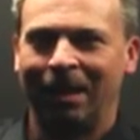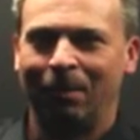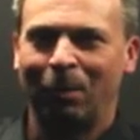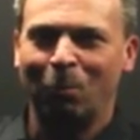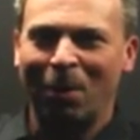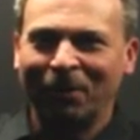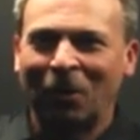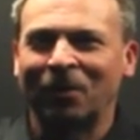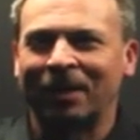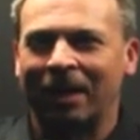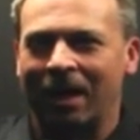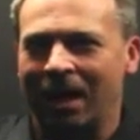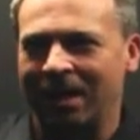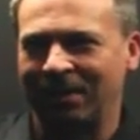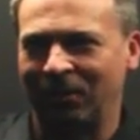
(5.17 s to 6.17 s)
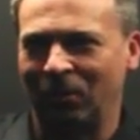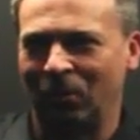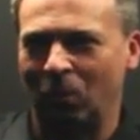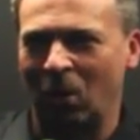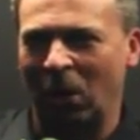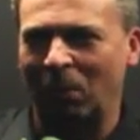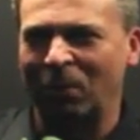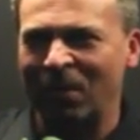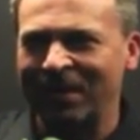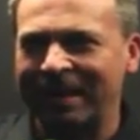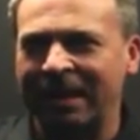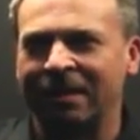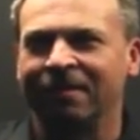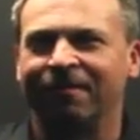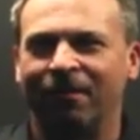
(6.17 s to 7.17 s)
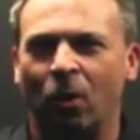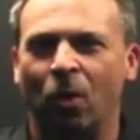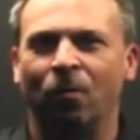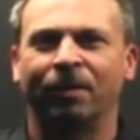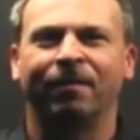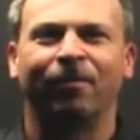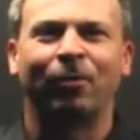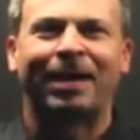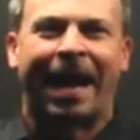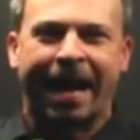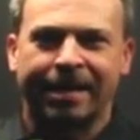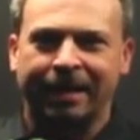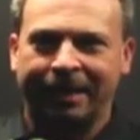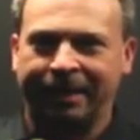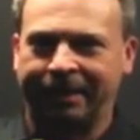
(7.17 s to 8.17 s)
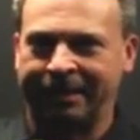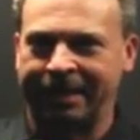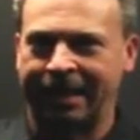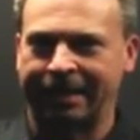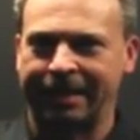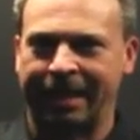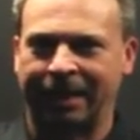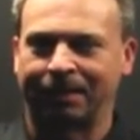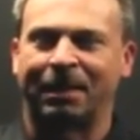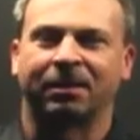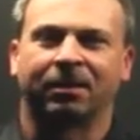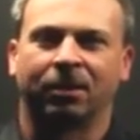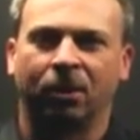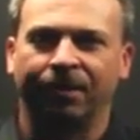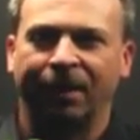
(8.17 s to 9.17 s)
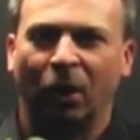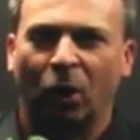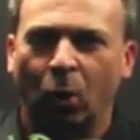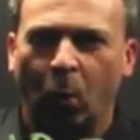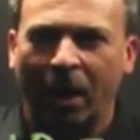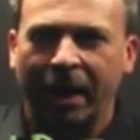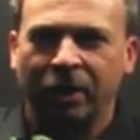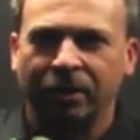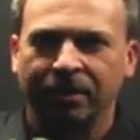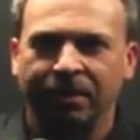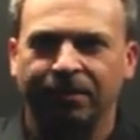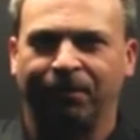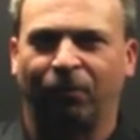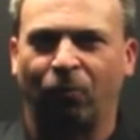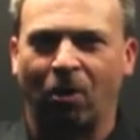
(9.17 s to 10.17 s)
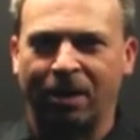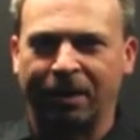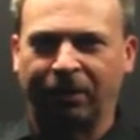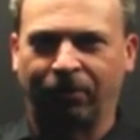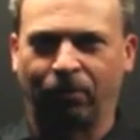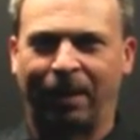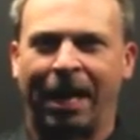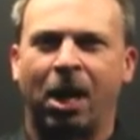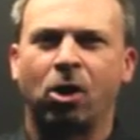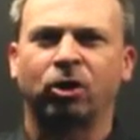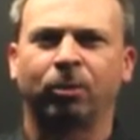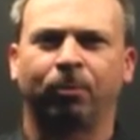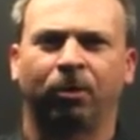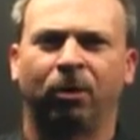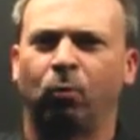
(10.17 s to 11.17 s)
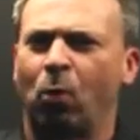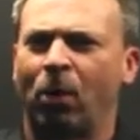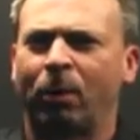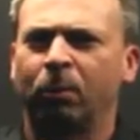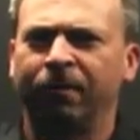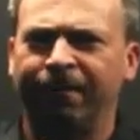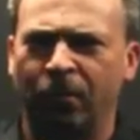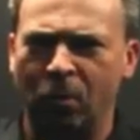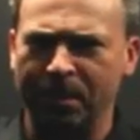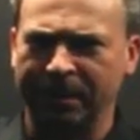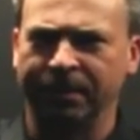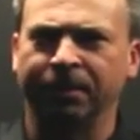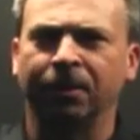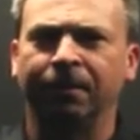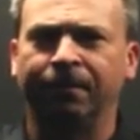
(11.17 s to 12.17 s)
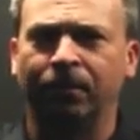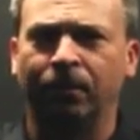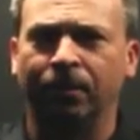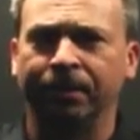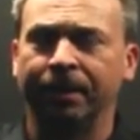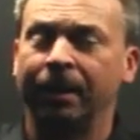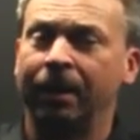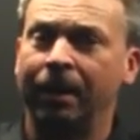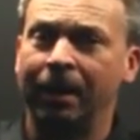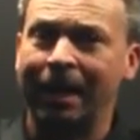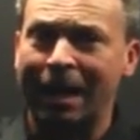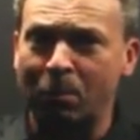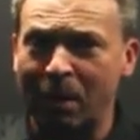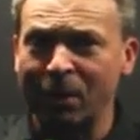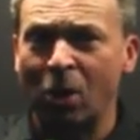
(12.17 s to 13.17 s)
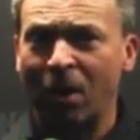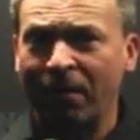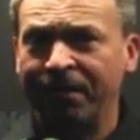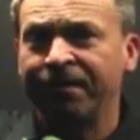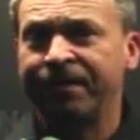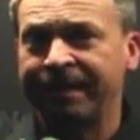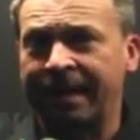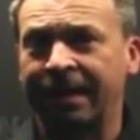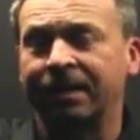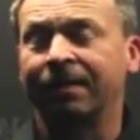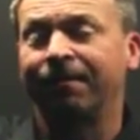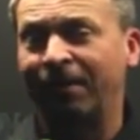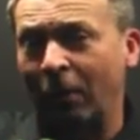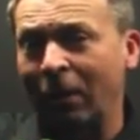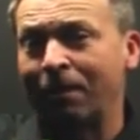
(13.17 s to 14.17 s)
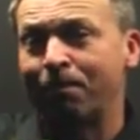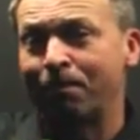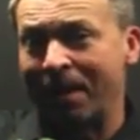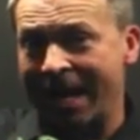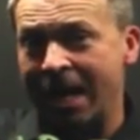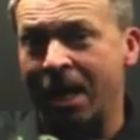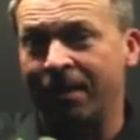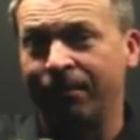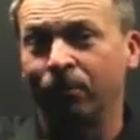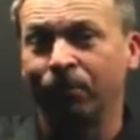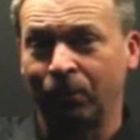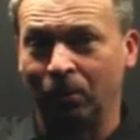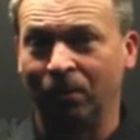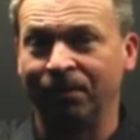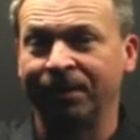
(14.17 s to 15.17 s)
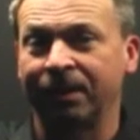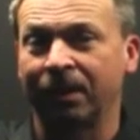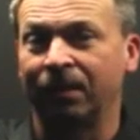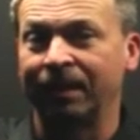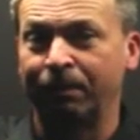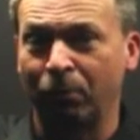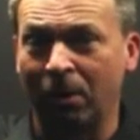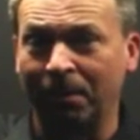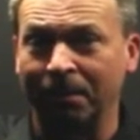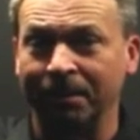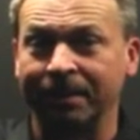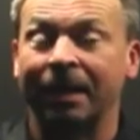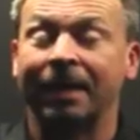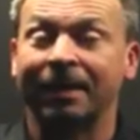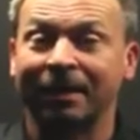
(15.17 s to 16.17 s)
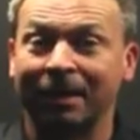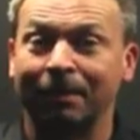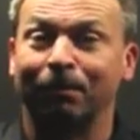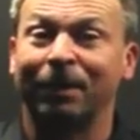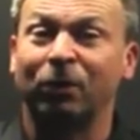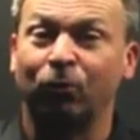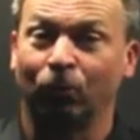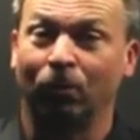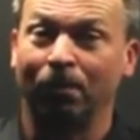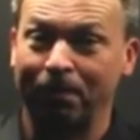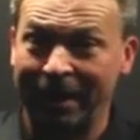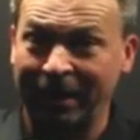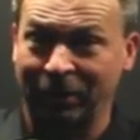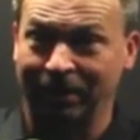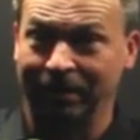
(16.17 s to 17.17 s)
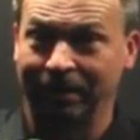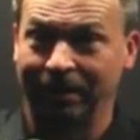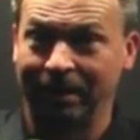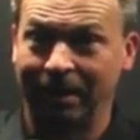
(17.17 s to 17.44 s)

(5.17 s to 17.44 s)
When one goes to high school work, one often gets involved in very analytic techniques about solving equations, grinding through algebra, working with formulas and so forth. And one often forgets a very powerful tool for solving problems, simply draw a picture.